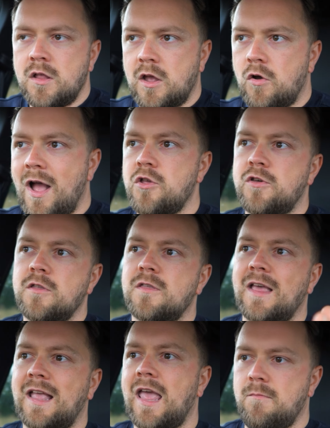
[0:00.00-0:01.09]
Now, engines
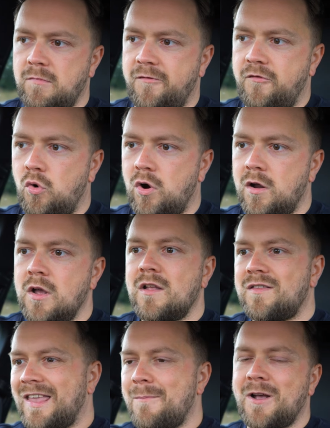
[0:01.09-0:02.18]
that came before
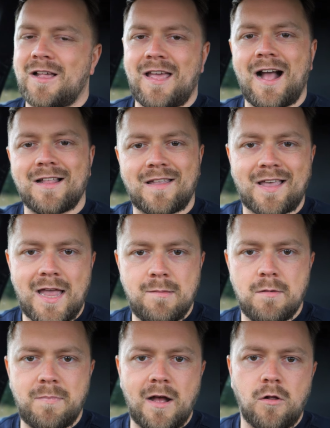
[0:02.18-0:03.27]
typically had a
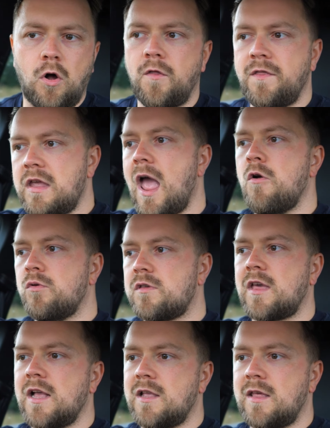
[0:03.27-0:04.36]
timing belt on the
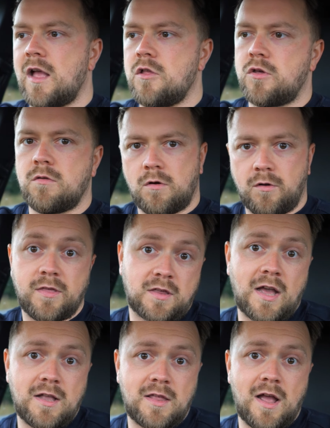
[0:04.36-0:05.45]
outside of the engine, on the
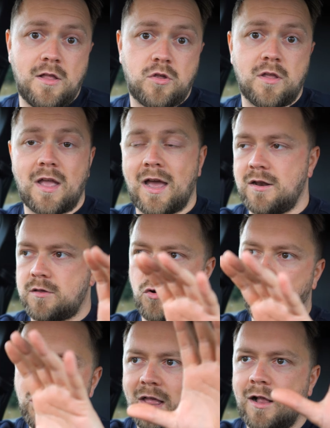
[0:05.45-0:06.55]
side of the engine, and its
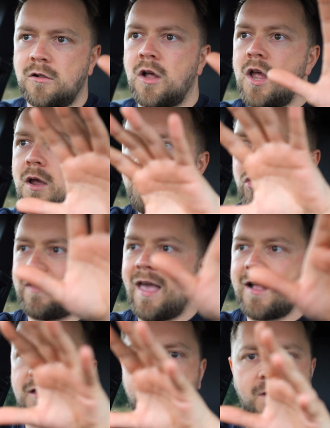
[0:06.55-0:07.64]
own little
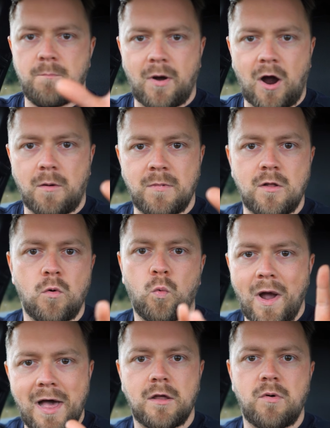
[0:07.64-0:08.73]
protective compartment
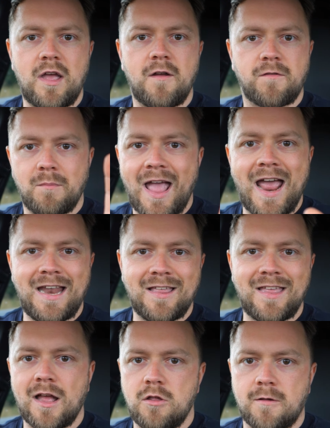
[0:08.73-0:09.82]
well away from any of
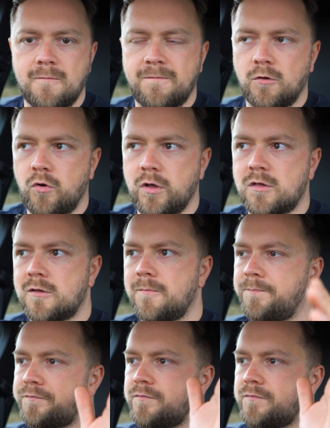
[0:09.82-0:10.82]
the engine fluids.